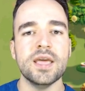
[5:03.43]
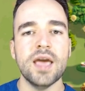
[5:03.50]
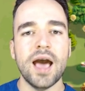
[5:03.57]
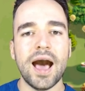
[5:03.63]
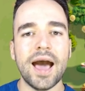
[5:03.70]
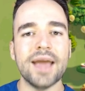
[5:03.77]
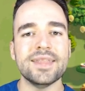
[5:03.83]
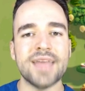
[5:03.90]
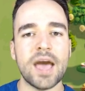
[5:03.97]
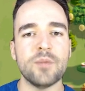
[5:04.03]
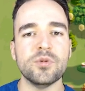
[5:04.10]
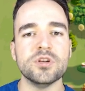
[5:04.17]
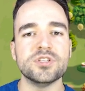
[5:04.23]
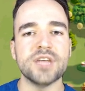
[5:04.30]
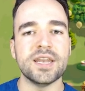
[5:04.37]
high
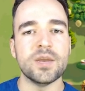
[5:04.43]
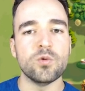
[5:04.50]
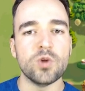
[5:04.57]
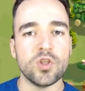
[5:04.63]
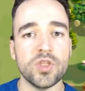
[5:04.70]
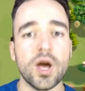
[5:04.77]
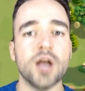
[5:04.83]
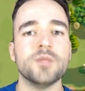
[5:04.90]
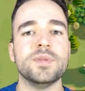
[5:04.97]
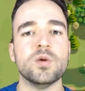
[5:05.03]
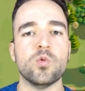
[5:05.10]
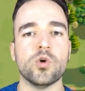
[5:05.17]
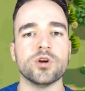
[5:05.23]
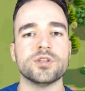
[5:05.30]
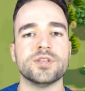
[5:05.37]
damage and it will not be
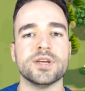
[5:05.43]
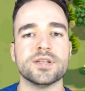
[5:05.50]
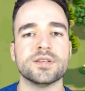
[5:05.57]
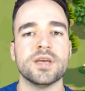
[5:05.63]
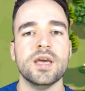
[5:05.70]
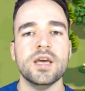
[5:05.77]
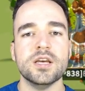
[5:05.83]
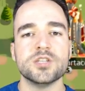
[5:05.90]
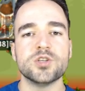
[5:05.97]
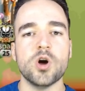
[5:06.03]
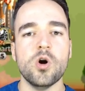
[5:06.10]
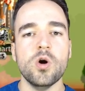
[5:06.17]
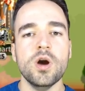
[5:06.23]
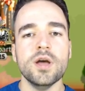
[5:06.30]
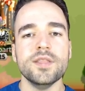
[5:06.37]
worth it.
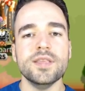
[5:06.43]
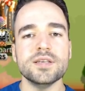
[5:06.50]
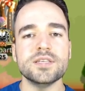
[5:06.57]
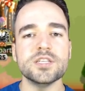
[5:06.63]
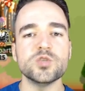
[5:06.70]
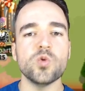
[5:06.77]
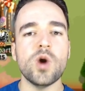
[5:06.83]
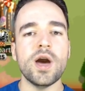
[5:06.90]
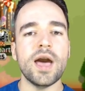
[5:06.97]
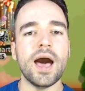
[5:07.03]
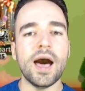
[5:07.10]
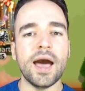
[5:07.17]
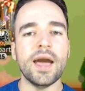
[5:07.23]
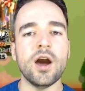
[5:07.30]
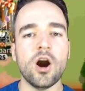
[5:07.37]
So this is why
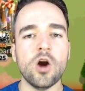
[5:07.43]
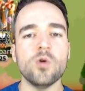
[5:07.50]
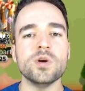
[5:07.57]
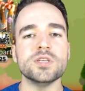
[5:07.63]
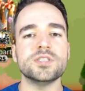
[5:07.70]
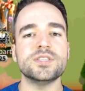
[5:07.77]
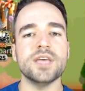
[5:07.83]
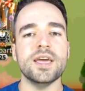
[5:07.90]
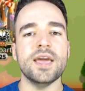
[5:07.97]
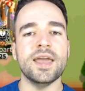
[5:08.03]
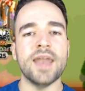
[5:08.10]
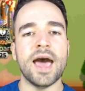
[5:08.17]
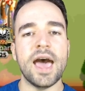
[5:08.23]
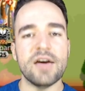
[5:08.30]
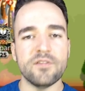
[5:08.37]
I always say, and
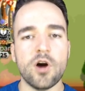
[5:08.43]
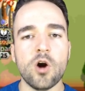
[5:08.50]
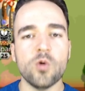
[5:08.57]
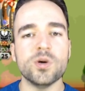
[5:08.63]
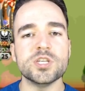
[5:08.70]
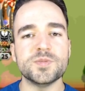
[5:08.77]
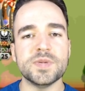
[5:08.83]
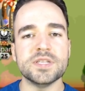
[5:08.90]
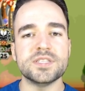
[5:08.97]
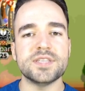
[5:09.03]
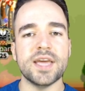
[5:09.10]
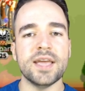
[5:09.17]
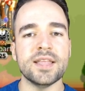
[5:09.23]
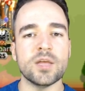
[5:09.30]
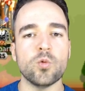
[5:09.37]
I have always been
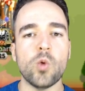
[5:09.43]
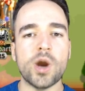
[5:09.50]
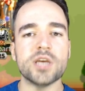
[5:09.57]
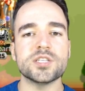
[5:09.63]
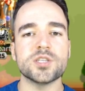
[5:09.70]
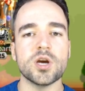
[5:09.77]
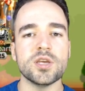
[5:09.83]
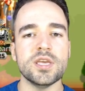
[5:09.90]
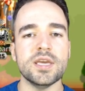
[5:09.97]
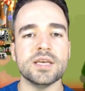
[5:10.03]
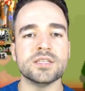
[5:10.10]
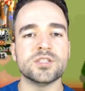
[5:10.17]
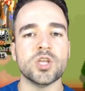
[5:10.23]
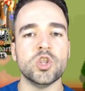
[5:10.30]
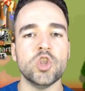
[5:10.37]
saying, that Hwai Sung-yi
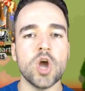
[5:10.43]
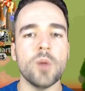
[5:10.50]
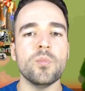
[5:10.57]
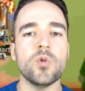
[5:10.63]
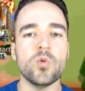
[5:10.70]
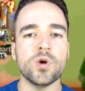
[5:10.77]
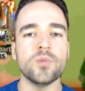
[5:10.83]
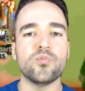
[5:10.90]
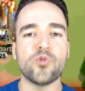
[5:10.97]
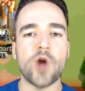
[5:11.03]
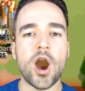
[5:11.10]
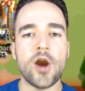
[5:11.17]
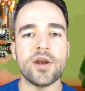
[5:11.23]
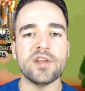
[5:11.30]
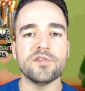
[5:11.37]
is the #1
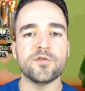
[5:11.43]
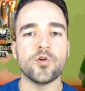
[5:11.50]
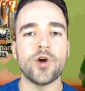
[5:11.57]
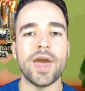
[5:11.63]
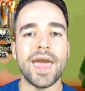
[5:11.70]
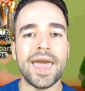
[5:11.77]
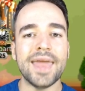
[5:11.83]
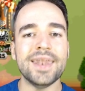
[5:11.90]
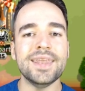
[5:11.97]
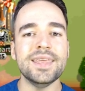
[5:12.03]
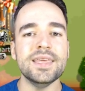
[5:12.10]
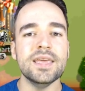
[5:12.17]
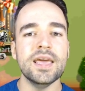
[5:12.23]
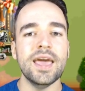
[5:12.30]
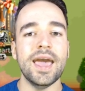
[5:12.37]
priority for
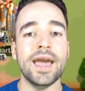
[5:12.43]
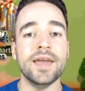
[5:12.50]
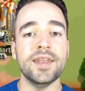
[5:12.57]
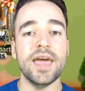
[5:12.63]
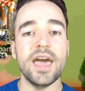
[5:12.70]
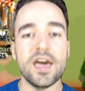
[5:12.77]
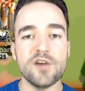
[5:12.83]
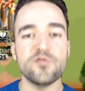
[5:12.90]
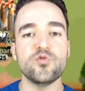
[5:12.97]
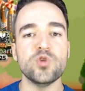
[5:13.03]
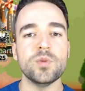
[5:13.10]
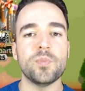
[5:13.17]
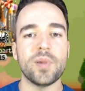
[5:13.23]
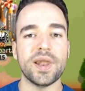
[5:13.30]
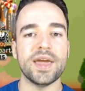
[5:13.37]
any and every
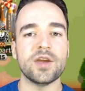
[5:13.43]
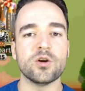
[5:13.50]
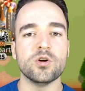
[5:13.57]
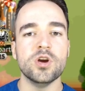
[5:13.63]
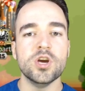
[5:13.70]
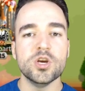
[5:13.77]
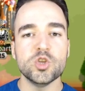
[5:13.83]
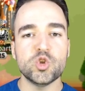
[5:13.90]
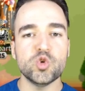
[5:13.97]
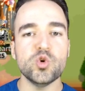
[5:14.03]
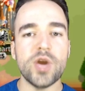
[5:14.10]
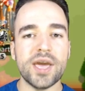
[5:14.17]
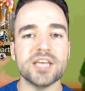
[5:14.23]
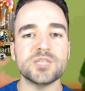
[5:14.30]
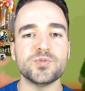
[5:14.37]
player. 2
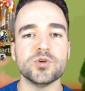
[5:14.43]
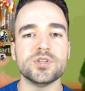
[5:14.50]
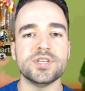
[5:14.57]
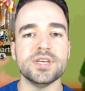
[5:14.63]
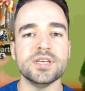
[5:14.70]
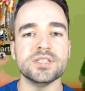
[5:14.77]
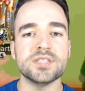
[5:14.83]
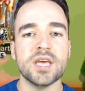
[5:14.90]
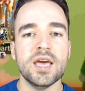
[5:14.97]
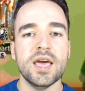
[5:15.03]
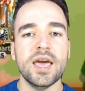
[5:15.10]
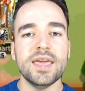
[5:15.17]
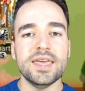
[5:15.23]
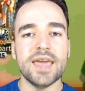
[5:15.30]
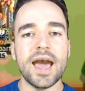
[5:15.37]
expertise.
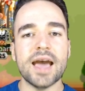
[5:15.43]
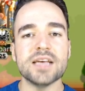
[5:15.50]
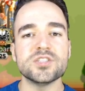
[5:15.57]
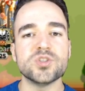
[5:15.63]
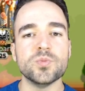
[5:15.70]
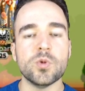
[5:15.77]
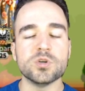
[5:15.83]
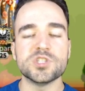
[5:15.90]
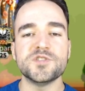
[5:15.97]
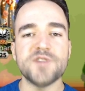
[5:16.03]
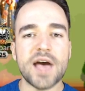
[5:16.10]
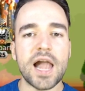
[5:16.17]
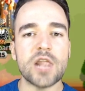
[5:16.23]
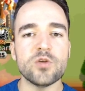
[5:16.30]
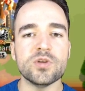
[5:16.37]
He has the most
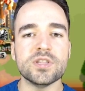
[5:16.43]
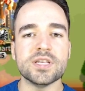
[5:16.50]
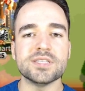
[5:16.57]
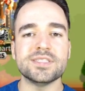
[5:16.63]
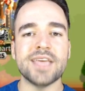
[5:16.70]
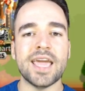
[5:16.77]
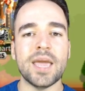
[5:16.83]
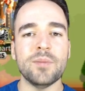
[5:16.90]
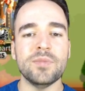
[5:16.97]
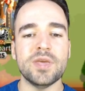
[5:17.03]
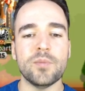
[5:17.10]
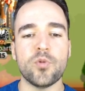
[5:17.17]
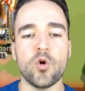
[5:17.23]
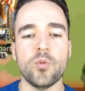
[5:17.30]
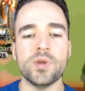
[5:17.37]
value in this game. He
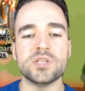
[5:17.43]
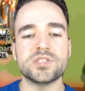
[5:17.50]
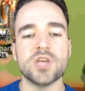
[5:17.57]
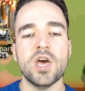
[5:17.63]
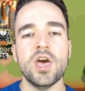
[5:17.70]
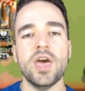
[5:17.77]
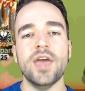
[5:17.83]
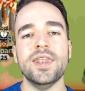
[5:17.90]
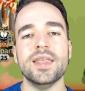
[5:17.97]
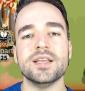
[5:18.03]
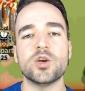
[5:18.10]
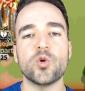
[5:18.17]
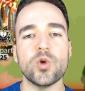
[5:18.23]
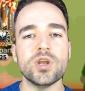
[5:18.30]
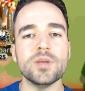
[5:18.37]
permits an
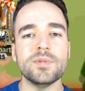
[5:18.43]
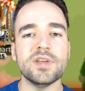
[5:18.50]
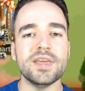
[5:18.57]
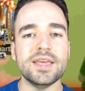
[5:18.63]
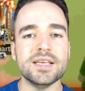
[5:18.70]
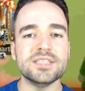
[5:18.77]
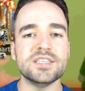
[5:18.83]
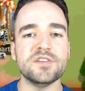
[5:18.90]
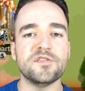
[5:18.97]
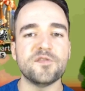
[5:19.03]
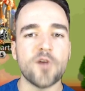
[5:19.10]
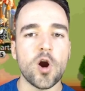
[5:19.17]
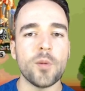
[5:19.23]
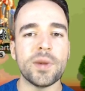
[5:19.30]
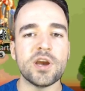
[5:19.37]
incredibly easy
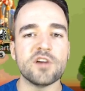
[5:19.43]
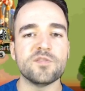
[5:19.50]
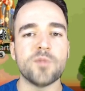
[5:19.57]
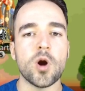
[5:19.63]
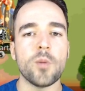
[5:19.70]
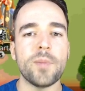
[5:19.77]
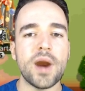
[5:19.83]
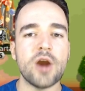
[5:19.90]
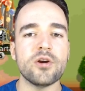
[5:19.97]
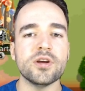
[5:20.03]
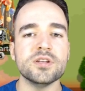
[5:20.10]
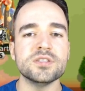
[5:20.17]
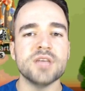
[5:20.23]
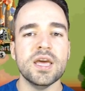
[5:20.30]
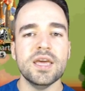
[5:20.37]
farming of
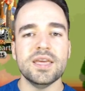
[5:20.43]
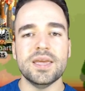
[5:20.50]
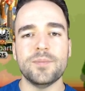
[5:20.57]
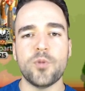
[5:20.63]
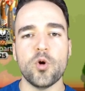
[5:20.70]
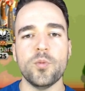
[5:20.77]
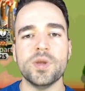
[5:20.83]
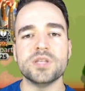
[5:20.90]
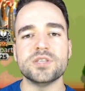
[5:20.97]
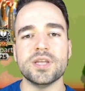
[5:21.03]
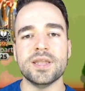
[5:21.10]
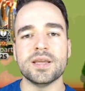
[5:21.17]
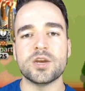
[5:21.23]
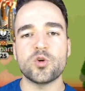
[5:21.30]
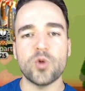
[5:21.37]
barbarians. He permits an
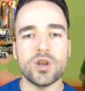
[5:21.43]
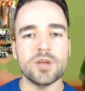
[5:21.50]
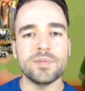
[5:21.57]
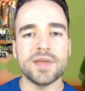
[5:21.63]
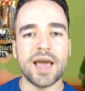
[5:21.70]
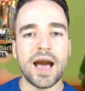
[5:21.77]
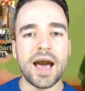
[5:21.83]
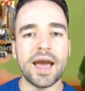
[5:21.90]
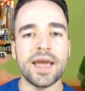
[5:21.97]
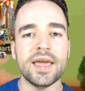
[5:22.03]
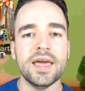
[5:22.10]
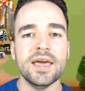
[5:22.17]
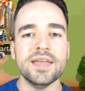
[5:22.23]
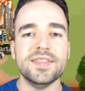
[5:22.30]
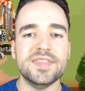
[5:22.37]
incredibly high
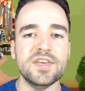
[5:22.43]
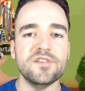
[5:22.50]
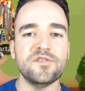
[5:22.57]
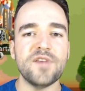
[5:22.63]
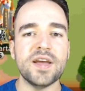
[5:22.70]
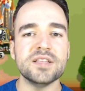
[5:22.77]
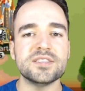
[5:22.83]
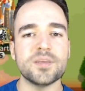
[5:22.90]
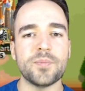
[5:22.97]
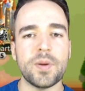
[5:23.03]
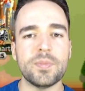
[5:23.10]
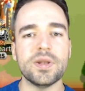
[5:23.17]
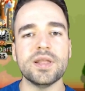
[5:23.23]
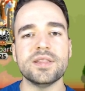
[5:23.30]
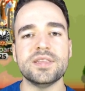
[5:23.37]
defense
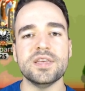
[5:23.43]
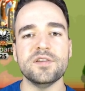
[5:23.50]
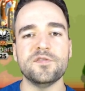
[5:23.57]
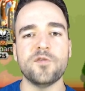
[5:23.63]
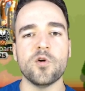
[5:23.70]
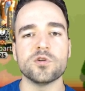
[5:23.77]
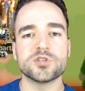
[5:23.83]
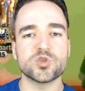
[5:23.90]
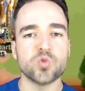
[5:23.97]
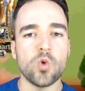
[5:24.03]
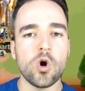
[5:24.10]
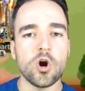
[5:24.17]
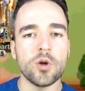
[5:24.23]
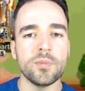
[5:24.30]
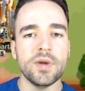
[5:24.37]
capability for
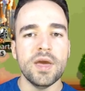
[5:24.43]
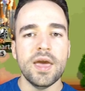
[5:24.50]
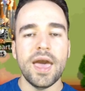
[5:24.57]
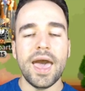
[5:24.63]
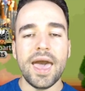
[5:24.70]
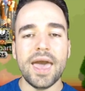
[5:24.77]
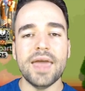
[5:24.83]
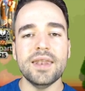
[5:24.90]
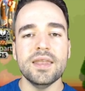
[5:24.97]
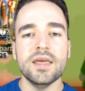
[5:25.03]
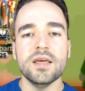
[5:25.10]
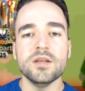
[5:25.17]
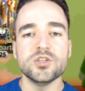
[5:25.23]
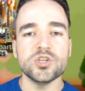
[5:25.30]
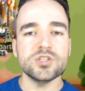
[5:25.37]
swarm and
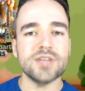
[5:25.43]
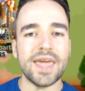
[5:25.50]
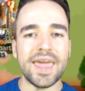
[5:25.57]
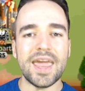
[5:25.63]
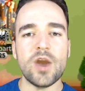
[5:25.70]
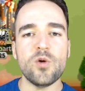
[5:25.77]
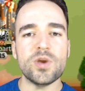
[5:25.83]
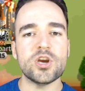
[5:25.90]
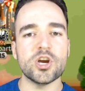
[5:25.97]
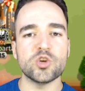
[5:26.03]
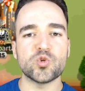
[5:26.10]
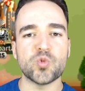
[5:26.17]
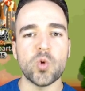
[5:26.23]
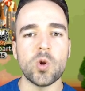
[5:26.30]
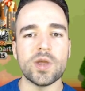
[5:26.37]
just AoE
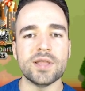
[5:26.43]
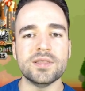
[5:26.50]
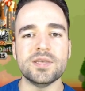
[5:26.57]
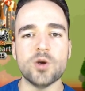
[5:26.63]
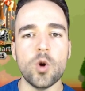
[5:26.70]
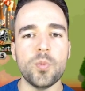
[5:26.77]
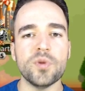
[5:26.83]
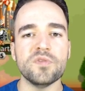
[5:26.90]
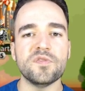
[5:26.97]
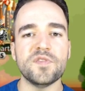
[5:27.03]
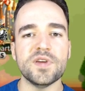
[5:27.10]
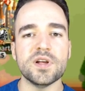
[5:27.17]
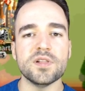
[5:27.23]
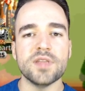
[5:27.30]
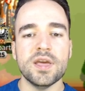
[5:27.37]
control in the open
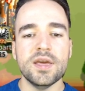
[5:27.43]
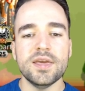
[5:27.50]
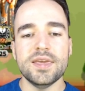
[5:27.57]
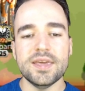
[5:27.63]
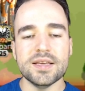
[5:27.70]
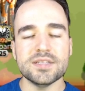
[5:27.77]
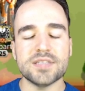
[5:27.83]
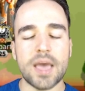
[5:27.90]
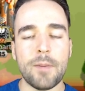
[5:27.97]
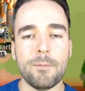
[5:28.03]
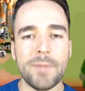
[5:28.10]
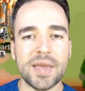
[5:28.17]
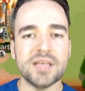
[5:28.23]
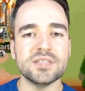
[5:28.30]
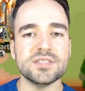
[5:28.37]
field. He is
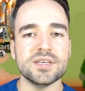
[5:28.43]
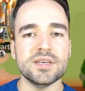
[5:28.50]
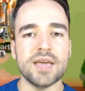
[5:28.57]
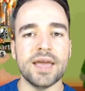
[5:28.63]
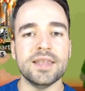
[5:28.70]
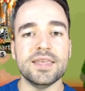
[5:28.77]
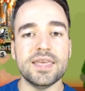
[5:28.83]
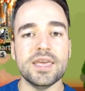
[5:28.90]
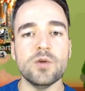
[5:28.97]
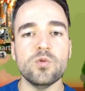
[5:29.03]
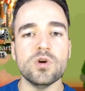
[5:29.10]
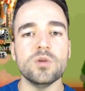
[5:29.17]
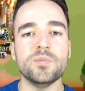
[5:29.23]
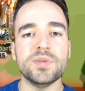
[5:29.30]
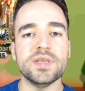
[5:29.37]
amazing and he
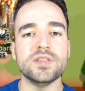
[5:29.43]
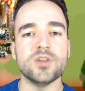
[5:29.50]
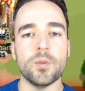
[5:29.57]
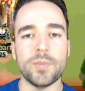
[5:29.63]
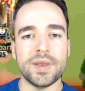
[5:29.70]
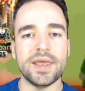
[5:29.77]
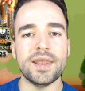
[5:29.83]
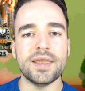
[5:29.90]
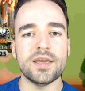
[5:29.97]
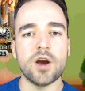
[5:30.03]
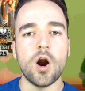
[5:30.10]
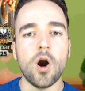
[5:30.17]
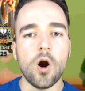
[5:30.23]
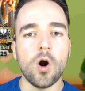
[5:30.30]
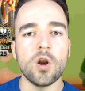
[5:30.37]
will be dominating
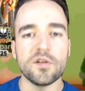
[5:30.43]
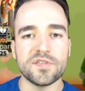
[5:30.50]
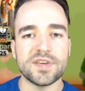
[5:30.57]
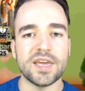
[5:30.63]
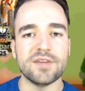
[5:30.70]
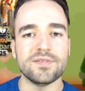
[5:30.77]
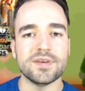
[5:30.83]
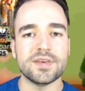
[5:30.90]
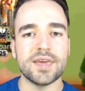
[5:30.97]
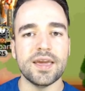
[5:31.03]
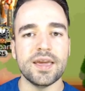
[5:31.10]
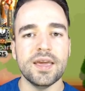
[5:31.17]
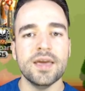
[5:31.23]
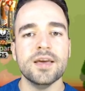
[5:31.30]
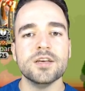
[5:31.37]
all of
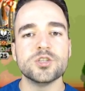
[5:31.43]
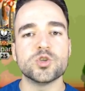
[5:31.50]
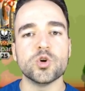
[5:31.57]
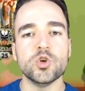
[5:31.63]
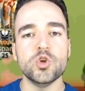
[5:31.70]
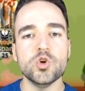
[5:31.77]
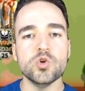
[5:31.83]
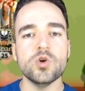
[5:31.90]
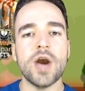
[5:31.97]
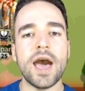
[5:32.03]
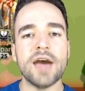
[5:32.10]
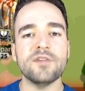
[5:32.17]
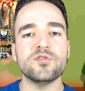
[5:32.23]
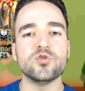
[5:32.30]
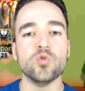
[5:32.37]
KvK. So you
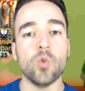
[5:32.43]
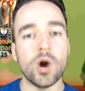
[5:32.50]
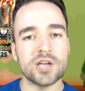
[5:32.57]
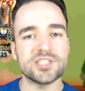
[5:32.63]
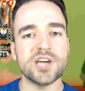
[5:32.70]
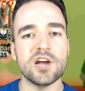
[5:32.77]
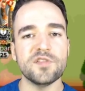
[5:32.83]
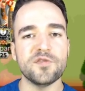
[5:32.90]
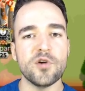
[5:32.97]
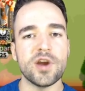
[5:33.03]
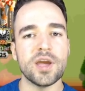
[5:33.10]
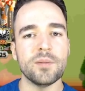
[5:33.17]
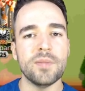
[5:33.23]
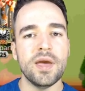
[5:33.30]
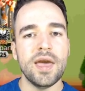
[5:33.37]
have to watch out for
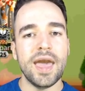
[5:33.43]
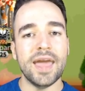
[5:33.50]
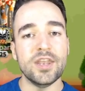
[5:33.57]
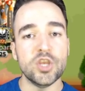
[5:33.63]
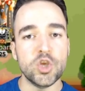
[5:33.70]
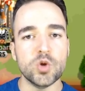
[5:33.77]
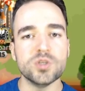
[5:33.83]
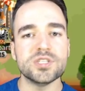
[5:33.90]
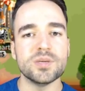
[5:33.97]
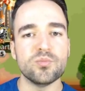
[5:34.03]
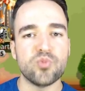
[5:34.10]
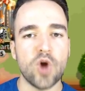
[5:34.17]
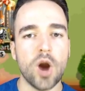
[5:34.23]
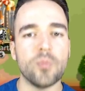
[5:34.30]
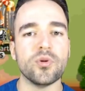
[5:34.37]
him and use him
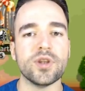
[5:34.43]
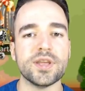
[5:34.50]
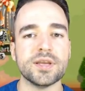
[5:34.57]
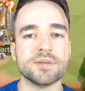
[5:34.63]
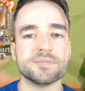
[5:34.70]
properly.